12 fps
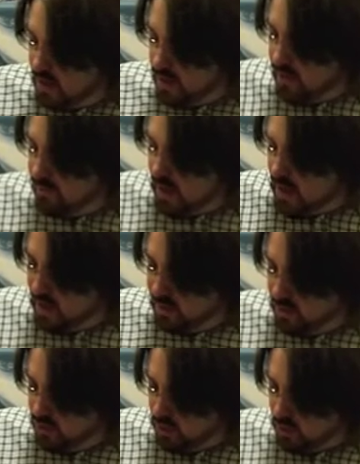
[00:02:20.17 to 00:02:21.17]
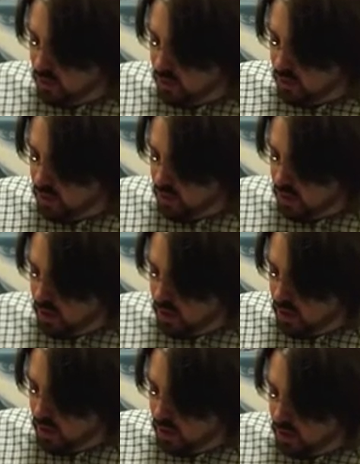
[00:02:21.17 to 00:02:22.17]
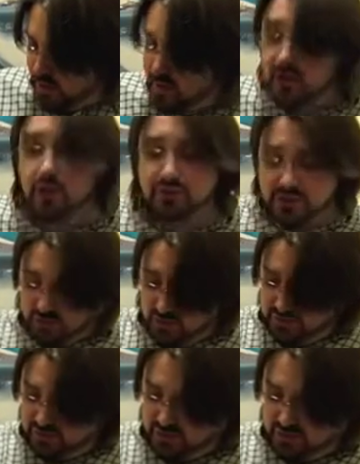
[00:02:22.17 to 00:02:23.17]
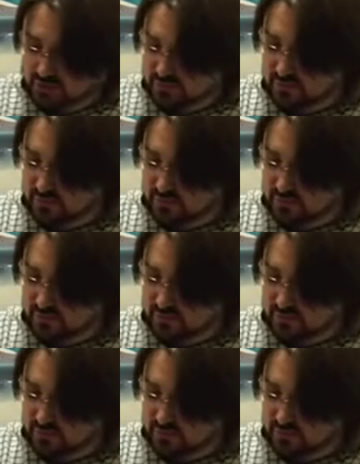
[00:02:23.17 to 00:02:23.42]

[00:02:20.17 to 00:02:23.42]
you've got your on an acoustic guitar, it's just